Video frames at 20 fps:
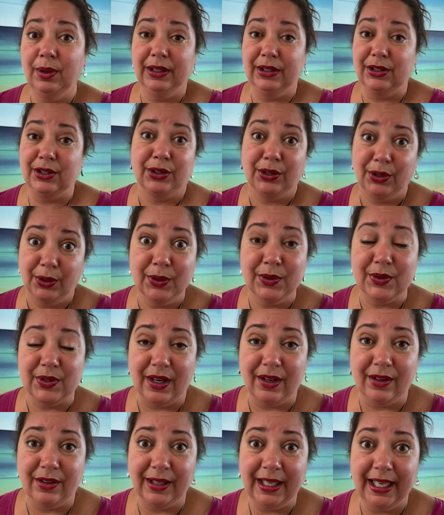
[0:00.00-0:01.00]
what your goals
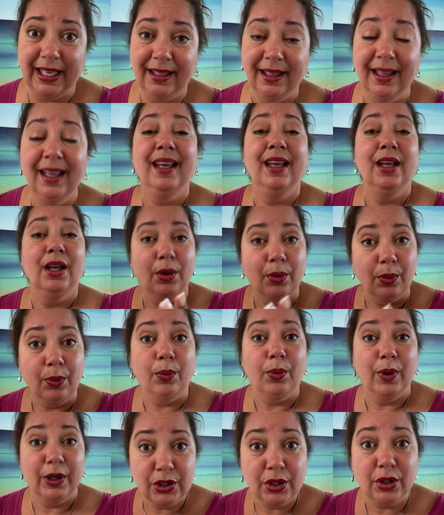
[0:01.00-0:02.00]
are, okay?
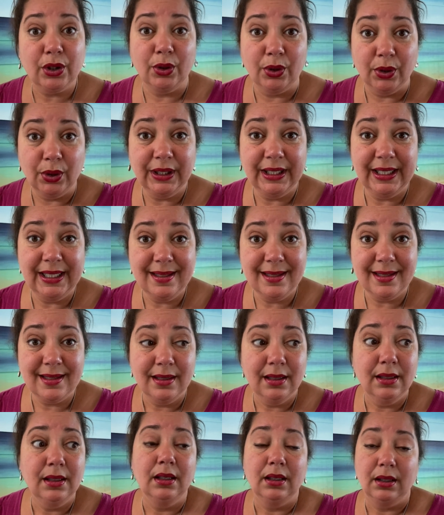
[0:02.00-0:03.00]
What your goal is
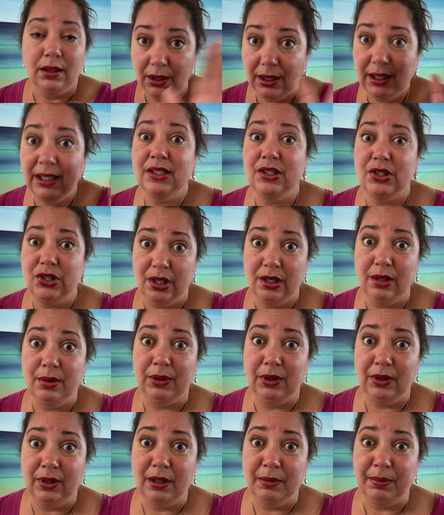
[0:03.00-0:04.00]
you need to share
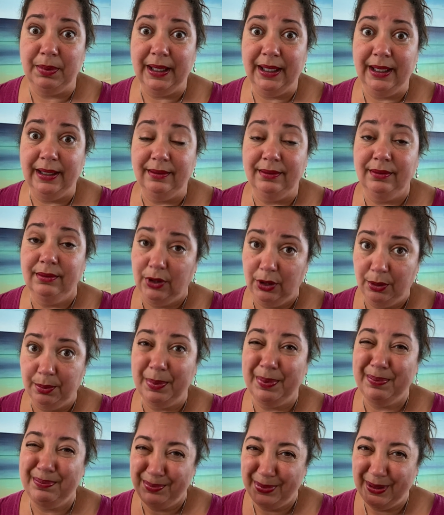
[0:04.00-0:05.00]
with your upline, your
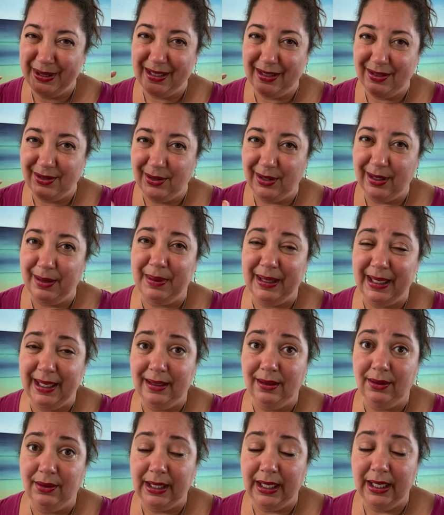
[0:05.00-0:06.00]
potential
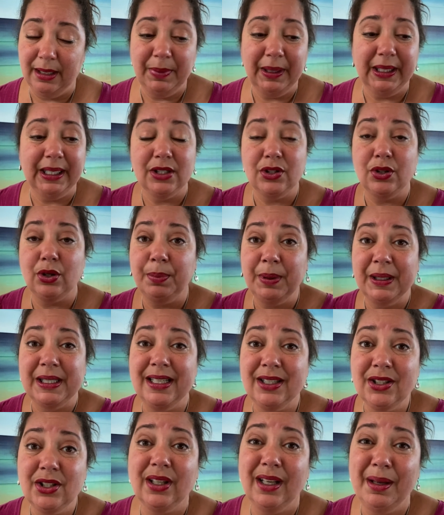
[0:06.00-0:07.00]
upline, okay? Because your
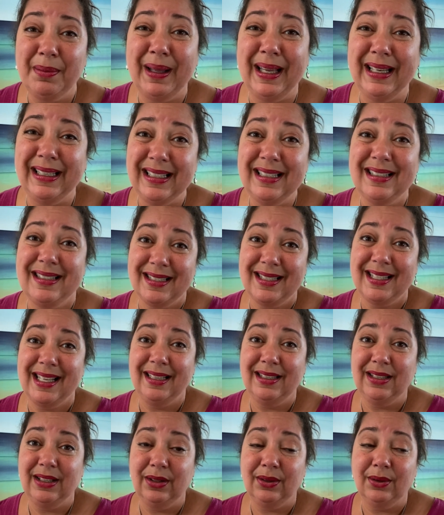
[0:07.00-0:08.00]
potential upline needs to say
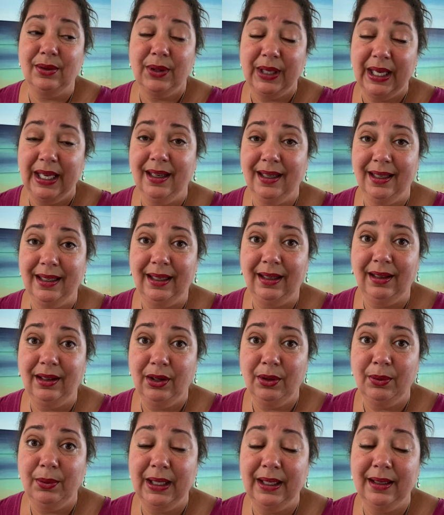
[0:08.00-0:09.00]
to you, okay, honey, you
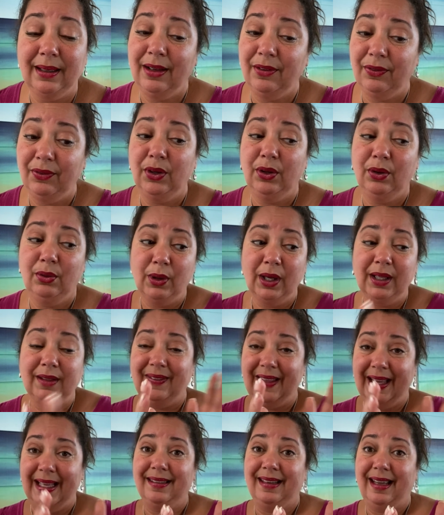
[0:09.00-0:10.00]
know what? If you want
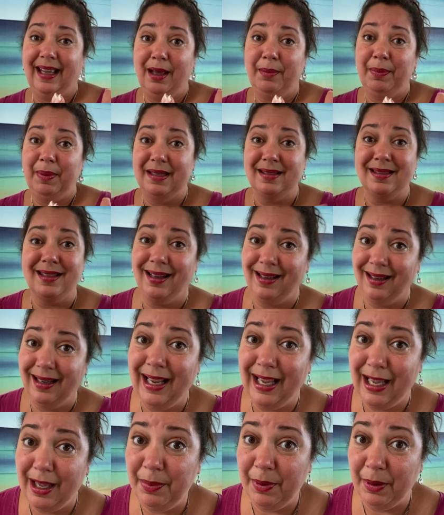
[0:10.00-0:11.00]
that to happen, it's not going
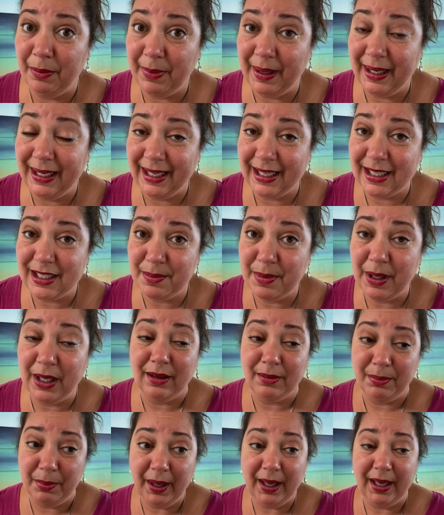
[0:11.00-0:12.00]
to happen by next
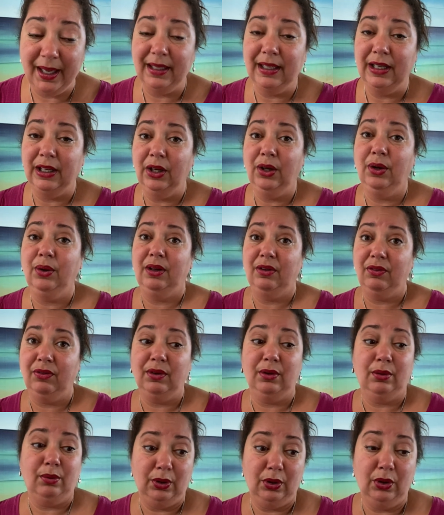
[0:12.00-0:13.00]
month. But, you know, if
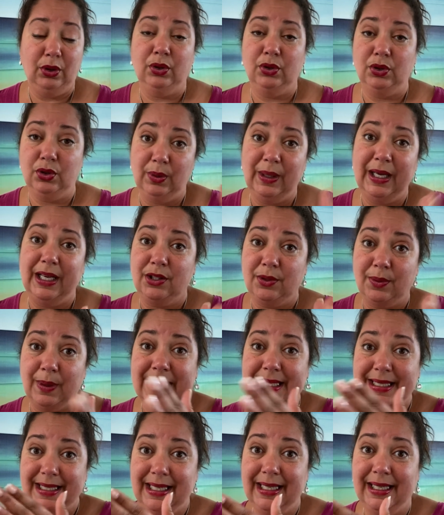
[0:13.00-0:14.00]
you, you do X,
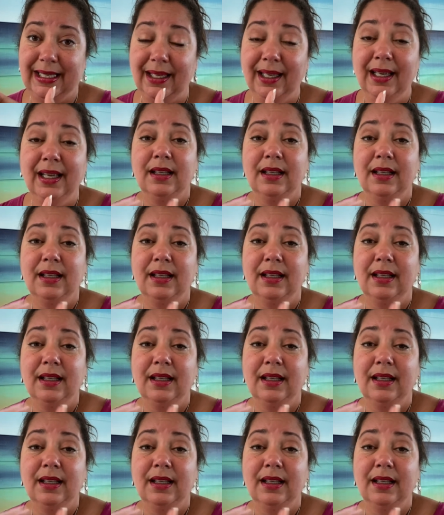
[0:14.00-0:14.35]
Y, Z,